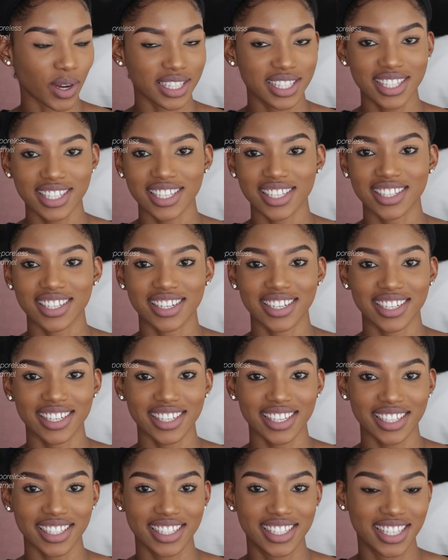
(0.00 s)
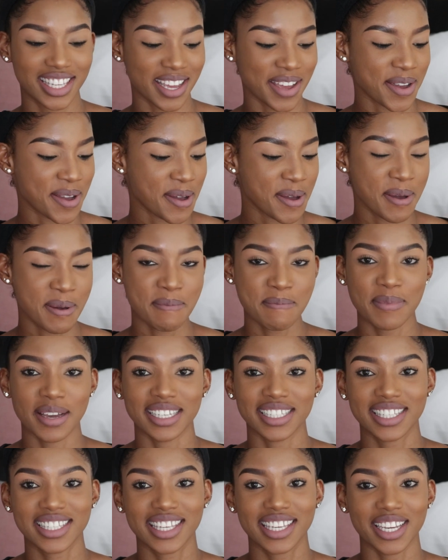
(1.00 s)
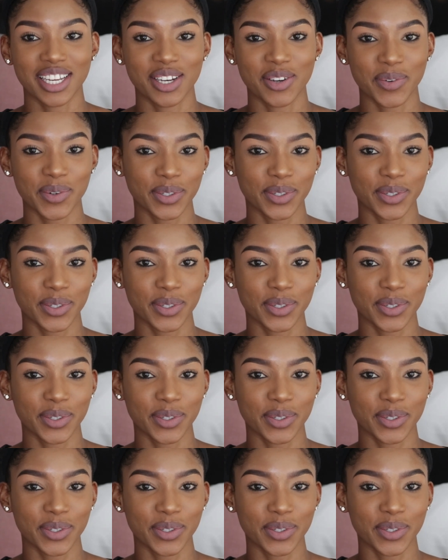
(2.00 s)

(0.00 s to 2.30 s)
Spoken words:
season it is. My skin